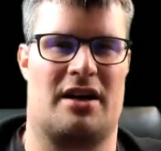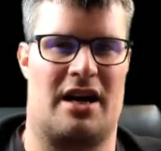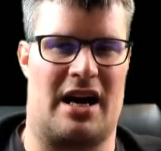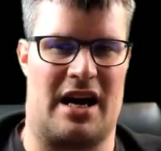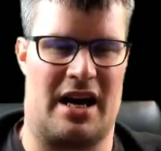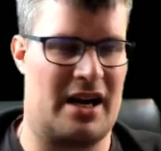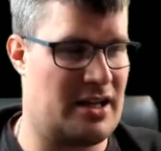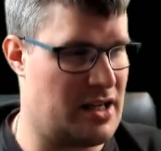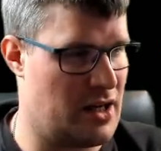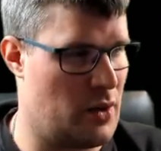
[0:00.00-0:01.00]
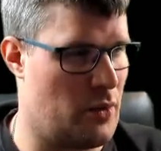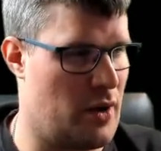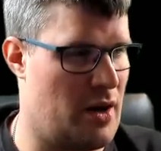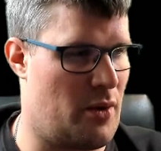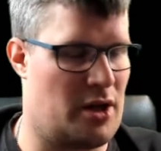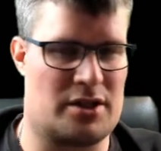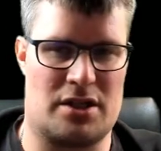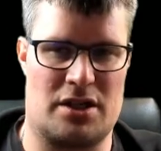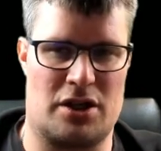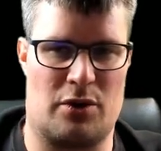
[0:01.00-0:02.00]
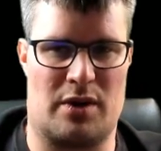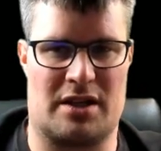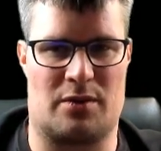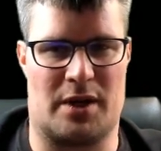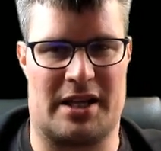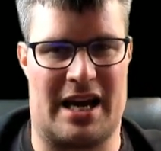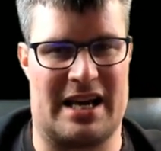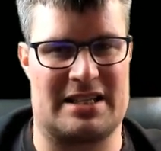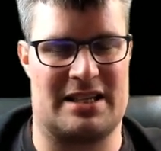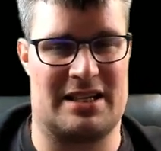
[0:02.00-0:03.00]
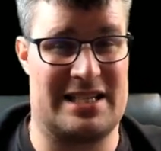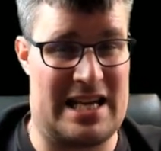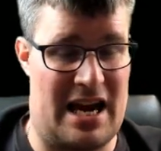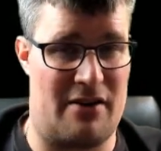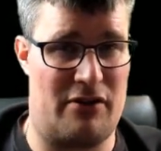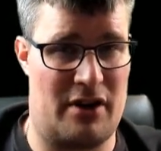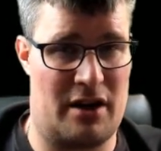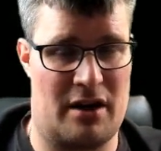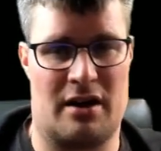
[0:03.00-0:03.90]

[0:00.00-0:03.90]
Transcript: and we want to do it with sdev